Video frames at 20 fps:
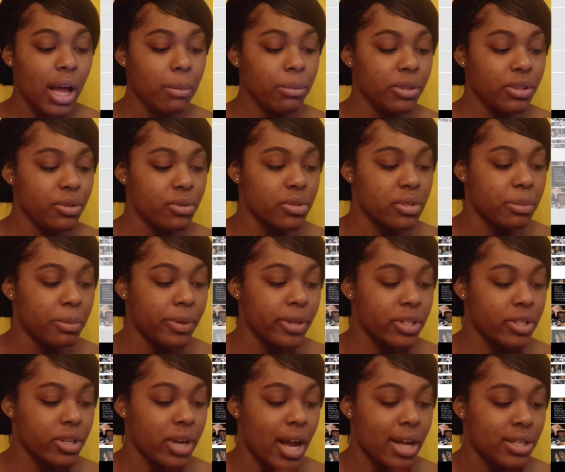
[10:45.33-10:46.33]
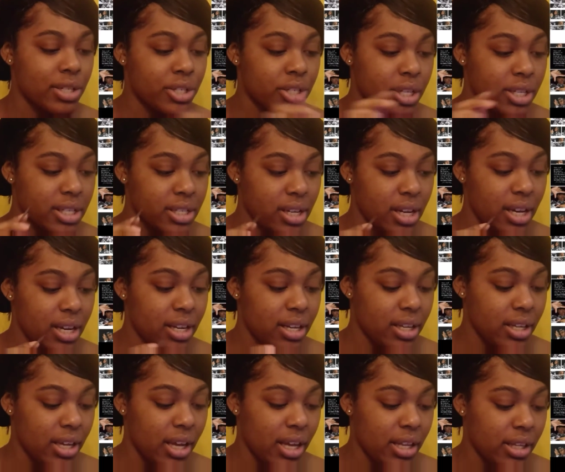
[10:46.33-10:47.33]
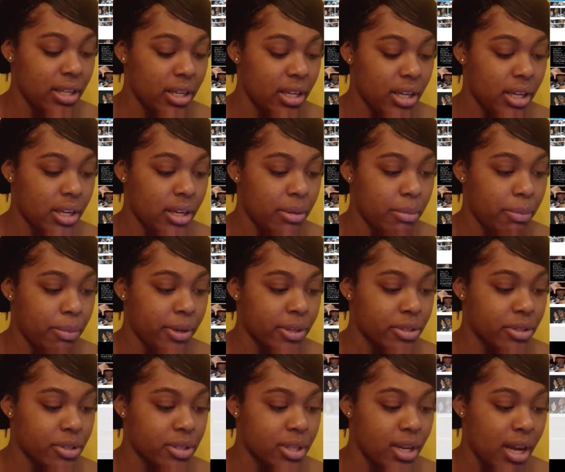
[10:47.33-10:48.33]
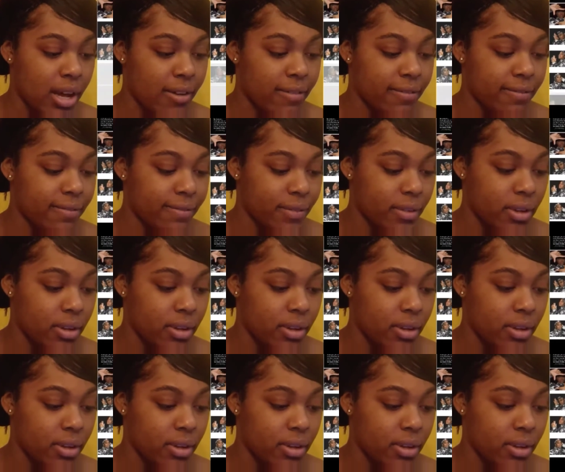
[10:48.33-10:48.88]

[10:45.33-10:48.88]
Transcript: I'm going to use the picture I just edited and then pictures that I've